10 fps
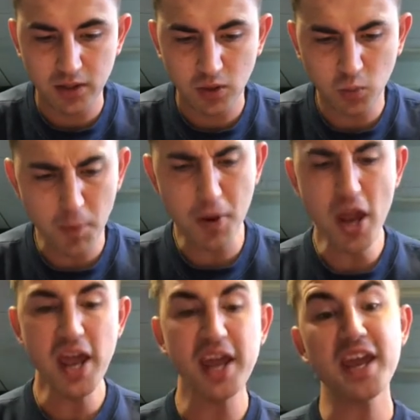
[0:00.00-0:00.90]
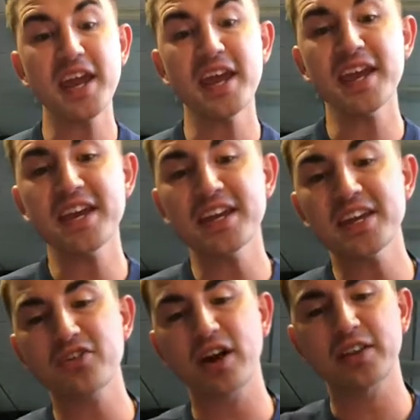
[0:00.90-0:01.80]
Whoopee!
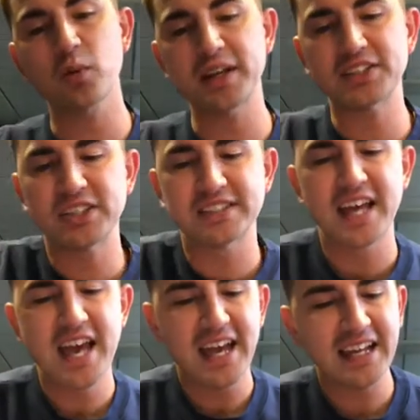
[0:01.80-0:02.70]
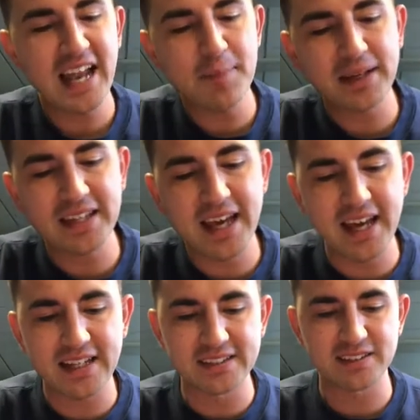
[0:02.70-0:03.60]
Cried the witches, clapping their
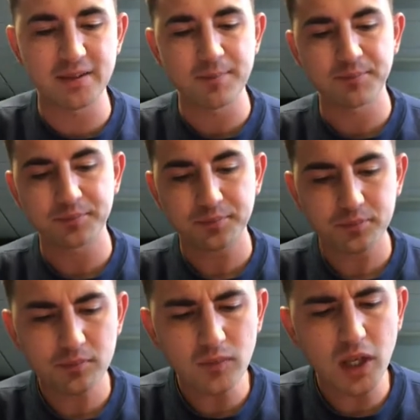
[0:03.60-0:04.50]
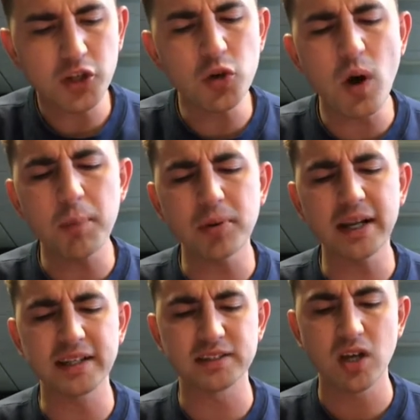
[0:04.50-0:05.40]
hands. You are
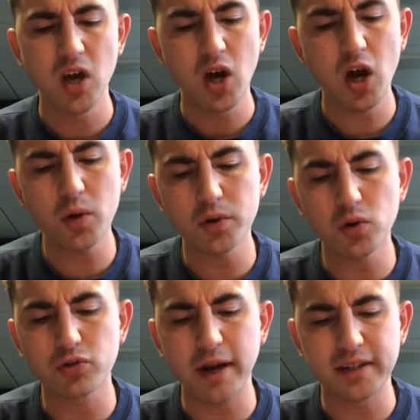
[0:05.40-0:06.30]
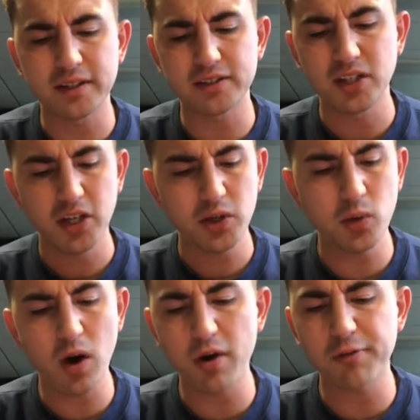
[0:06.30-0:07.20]
brilliant. Oh, your grandness, you
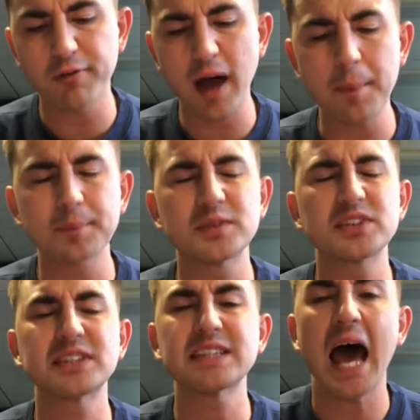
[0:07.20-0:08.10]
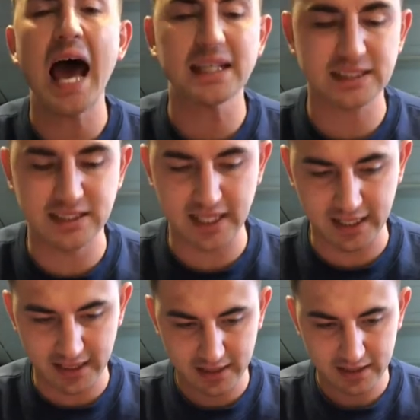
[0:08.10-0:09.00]
are fantastic.